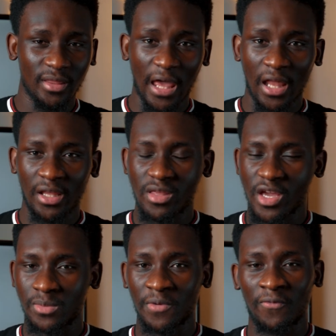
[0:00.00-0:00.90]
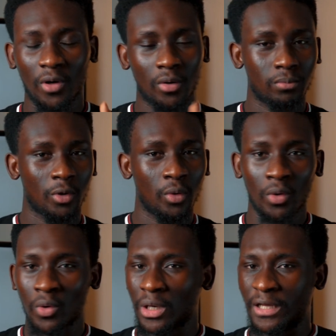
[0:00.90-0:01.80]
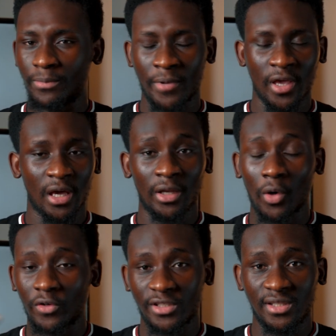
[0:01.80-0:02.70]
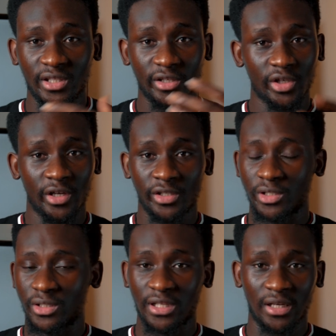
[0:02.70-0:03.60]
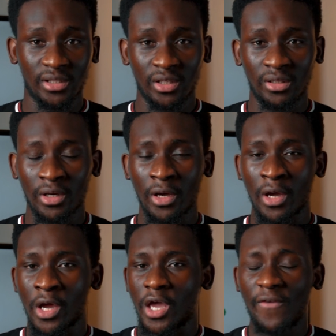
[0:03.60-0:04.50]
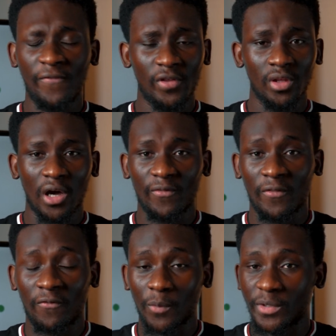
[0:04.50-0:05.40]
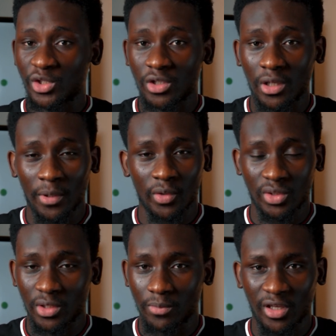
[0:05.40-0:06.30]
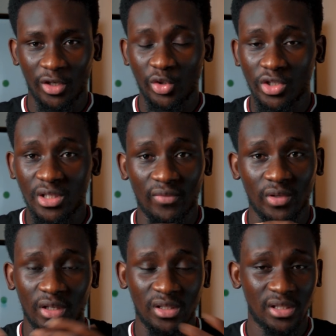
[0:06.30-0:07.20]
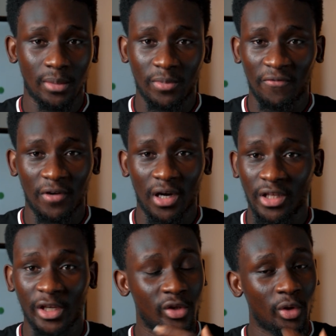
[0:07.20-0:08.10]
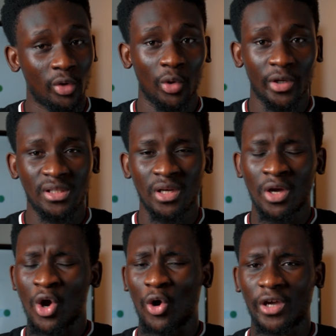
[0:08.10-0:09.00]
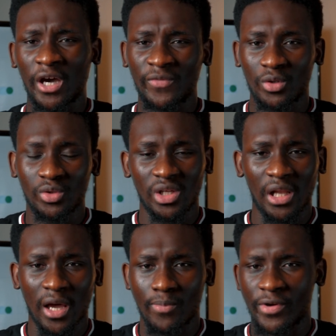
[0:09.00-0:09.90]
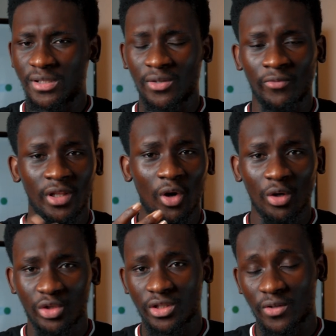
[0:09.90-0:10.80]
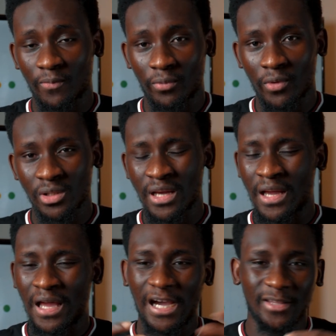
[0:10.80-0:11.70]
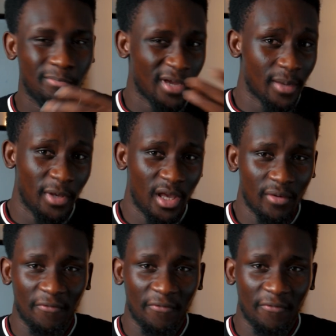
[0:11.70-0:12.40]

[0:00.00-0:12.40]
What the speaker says: the early days before Google and Bing and all these search engines started, if you did not have information about something, you just have to accept the fact that you don't know it, or you have to go to libraries and read hundreds of books and maybe